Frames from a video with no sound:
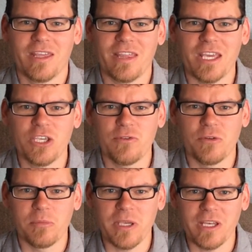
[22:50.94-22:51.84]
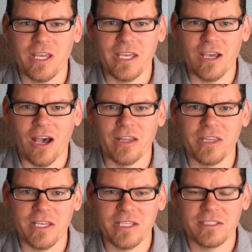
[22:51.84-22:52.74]
Thank you for being a
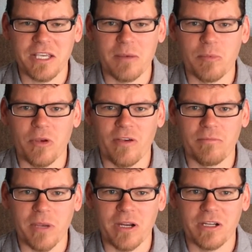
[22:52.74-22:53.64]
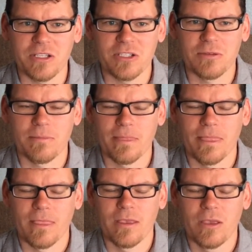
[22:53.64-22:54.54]
godly example of marriage.
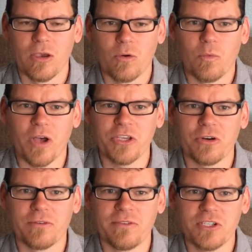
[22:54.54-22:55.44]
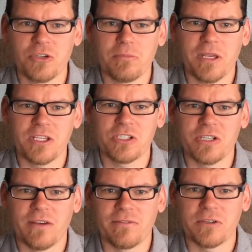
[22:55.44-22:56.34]
While your official
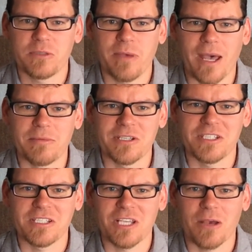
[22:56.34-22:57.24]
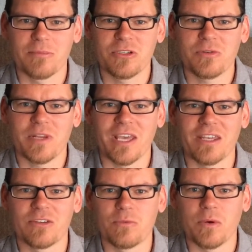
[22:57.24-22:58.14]
ministry at First Baptist has come to an
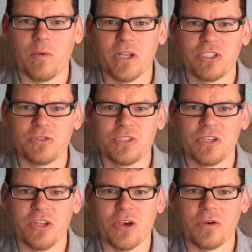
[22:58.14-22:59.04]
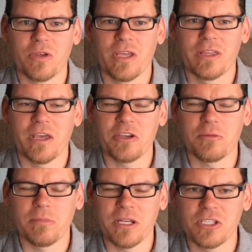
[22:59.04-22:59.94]
end, we want you to know that
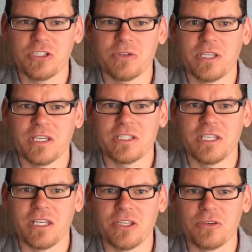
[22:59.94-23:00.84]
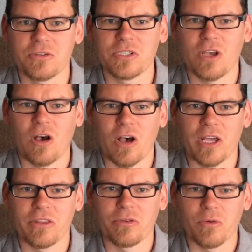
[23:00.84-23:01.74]
your ministry continues
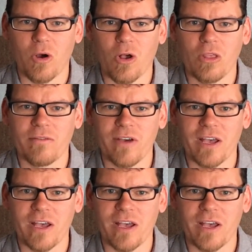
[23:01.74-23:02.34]
on through all of